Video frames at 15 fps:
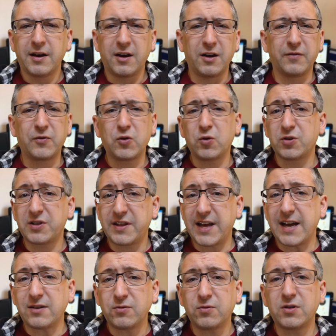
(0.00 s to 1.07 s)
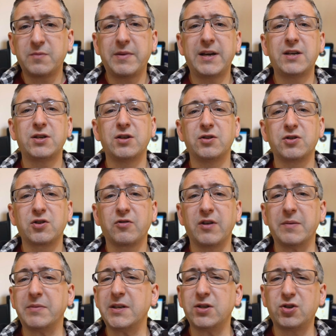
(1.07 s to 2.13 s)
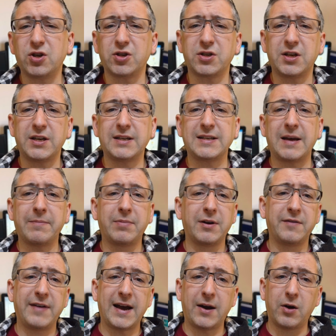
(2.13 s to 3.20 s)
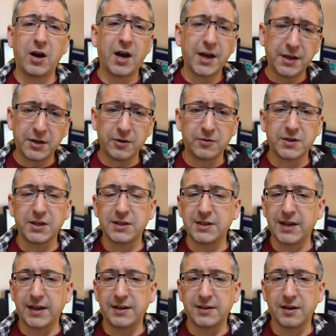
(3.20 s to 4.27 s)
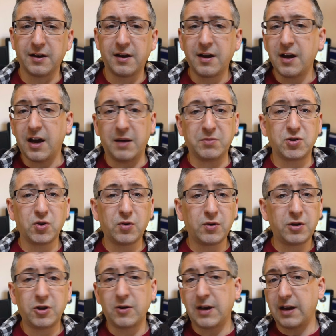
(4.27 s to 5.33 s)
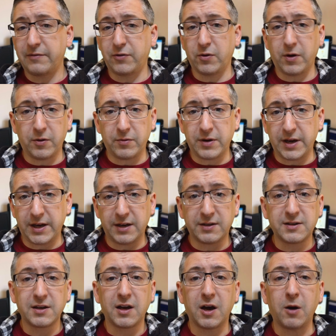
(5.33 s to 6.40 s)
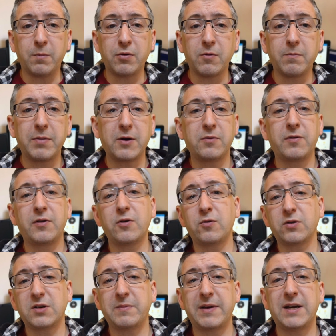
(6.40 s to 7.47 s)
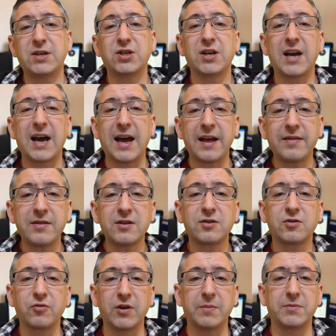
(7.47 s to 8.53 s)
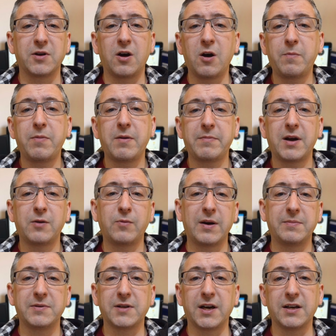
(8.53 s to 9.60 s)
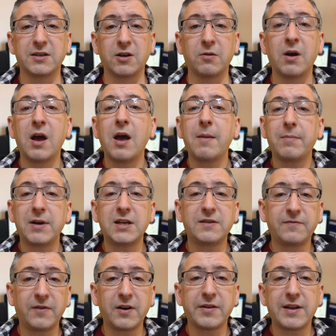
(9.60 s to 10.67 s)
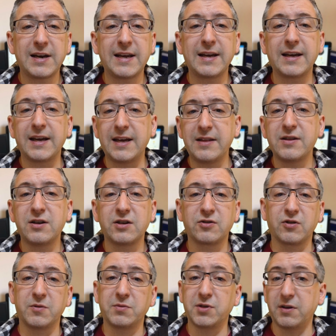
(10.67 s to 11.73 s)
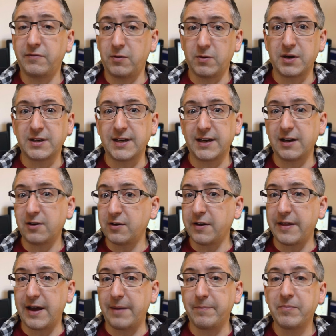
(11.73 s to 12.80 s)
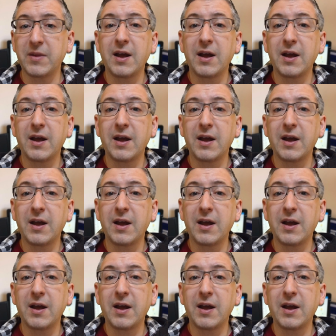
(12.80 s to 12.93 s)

Of course, that automation and script is just an example of how I use this data. I'm sure you'll have your own needs. I'll put both the automation and the script up on my website, so please follow the link in the description if you want to take a look at that.